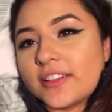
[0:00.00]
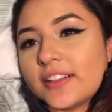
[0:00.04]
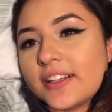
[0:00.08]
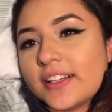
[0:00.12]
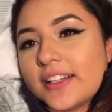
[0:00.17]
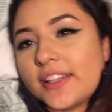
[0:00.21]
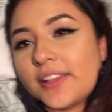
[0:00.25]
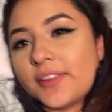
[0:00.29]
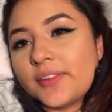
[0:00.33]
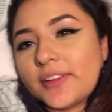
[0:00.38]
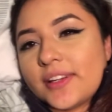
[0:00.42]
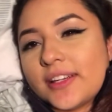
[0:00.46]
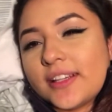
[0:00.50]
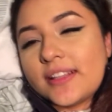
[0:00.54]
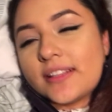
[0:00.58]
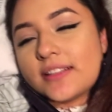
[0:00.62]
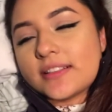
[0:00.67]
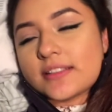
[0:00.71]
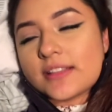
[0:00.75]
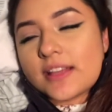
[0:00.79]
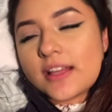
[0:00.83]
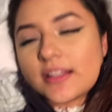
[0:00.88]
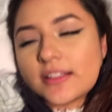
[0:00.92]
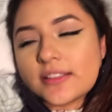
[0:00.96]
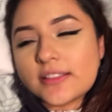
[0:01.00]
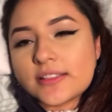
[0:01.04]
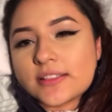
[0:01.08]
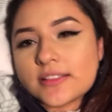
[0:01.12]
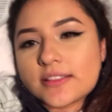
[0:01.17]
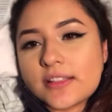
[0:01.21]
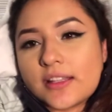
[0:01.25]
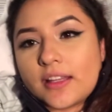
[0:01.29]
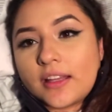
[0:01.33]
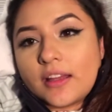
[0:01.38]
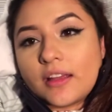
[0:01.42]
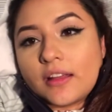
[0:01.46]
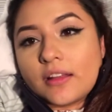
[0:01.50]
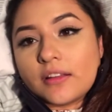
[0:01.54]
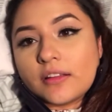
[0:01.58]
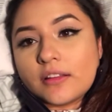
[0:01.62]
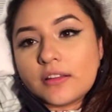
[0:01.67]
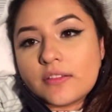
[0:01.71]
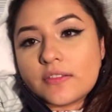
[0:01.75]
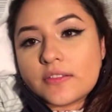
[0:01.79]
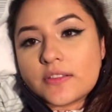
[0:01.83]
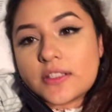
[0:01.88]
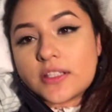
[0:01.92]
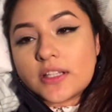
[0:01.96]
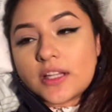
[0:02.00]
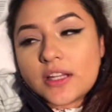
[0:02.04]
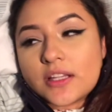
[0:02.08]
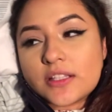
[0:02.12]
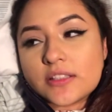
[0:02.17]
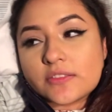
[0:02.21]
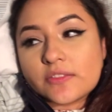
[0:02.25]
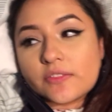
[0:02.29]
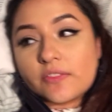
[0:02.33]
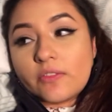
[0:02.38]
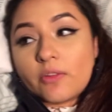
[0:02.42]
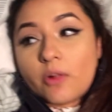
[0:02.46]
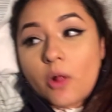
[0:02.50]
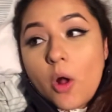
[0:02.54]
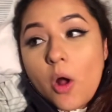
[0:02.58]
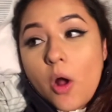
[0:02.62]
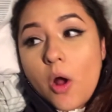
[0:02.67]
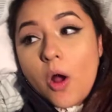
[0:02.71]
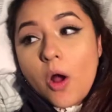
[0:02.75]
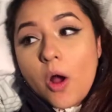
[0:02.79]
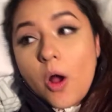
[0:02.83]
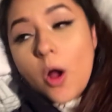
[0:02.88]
anyways, that's the end of today's vlog.